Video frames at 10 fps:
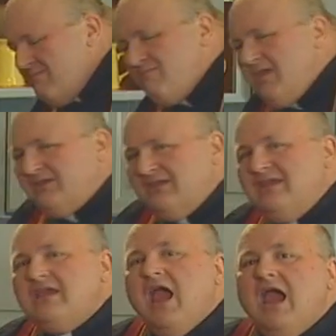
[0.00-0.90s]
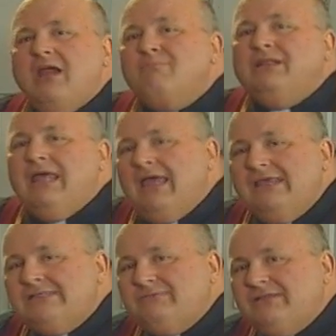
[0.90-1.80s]
mixing
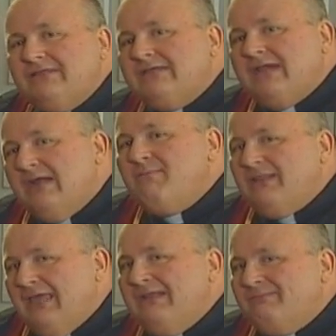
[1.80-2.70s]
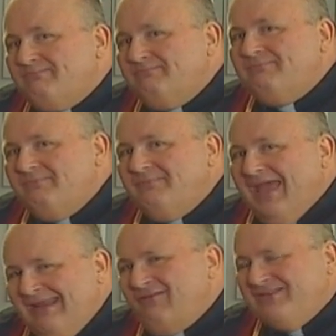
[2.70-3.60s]
caramelized with the Carmelite.
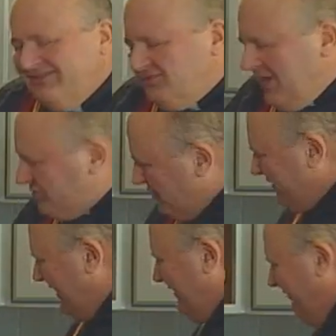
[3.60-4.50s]
I know it's a stretch. Okay, never